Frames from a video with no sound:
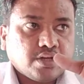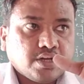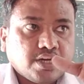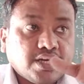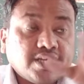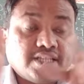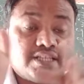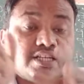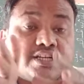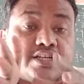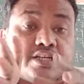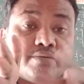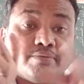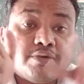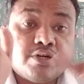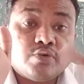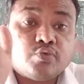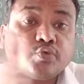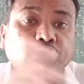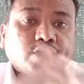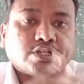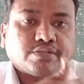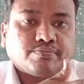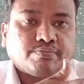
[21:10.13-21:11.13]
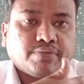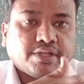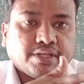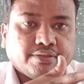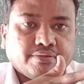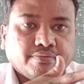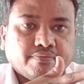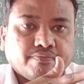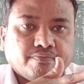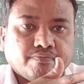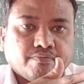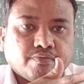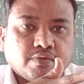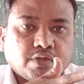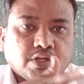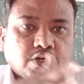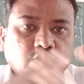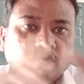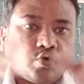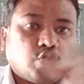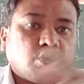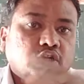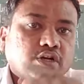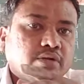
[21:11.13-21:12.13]
It is unable to explain.
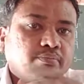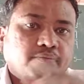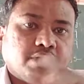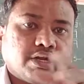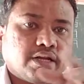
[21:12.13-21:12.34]
Quantum